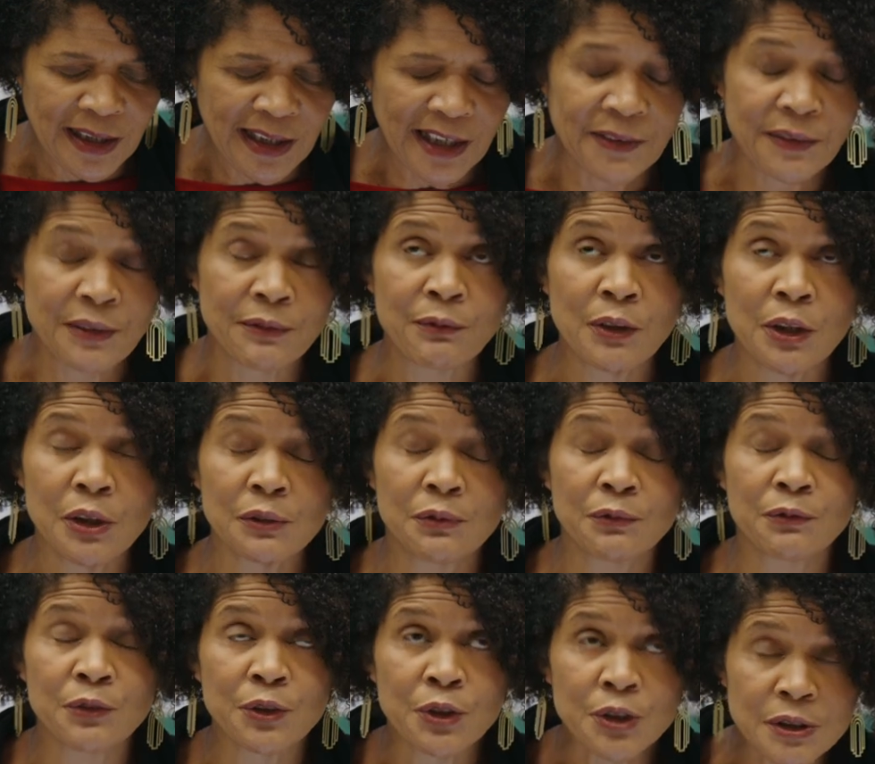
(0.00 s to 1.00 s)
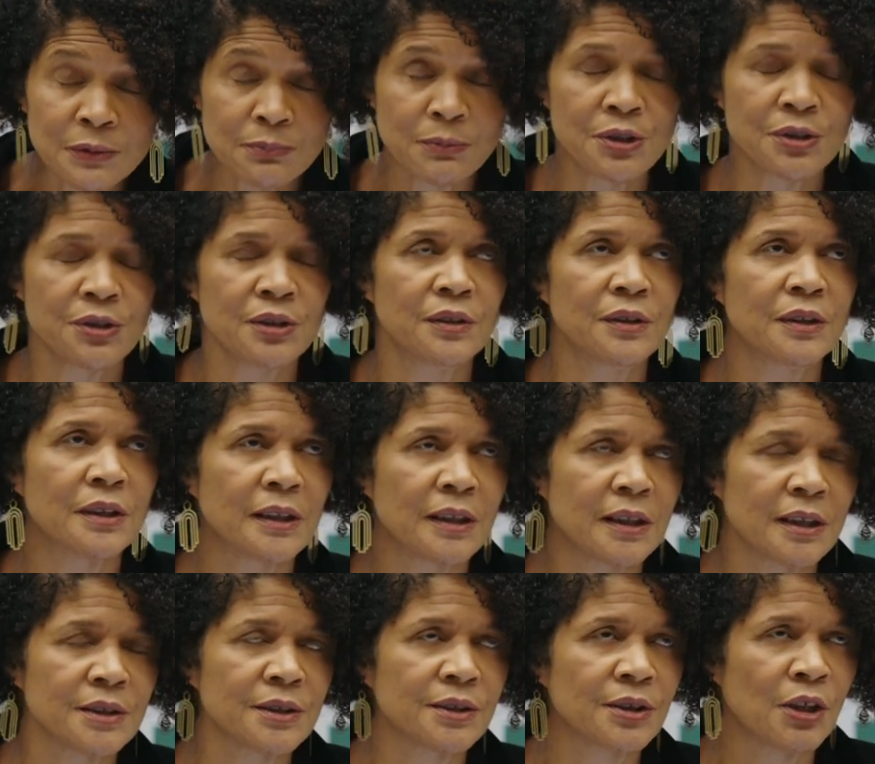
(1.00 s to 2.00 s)
And the very first mission that
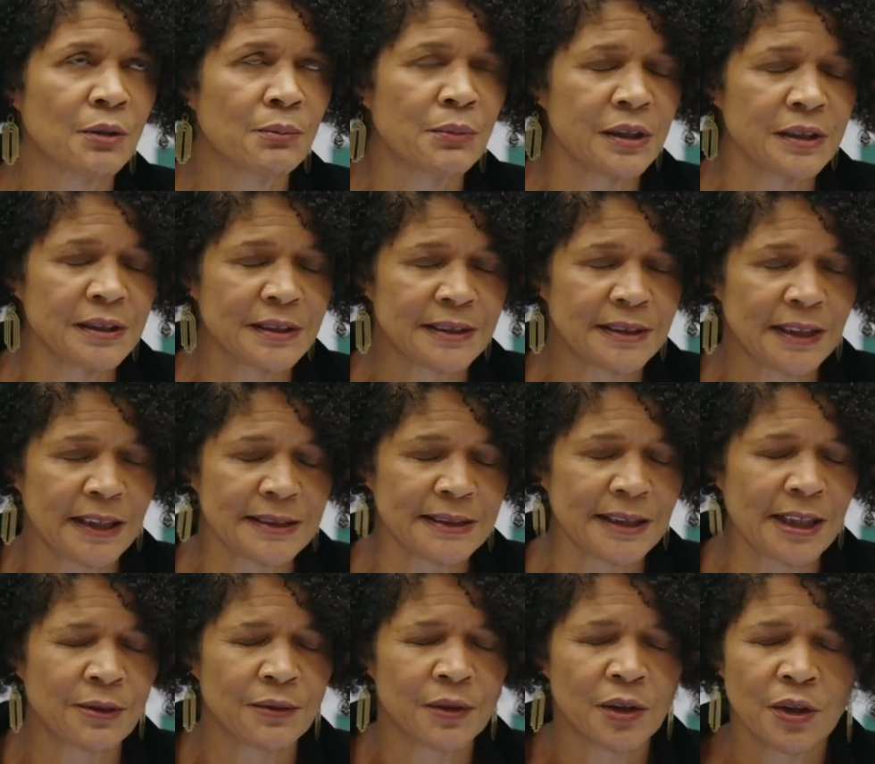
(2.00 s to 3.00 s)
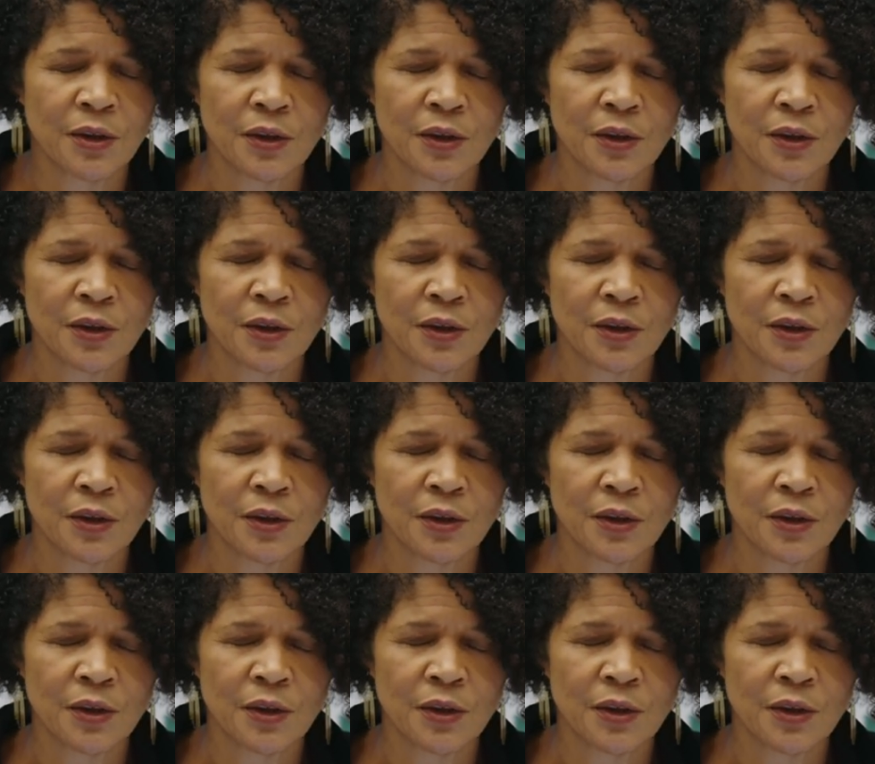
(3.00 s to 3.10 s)
Keir Starmer has set out,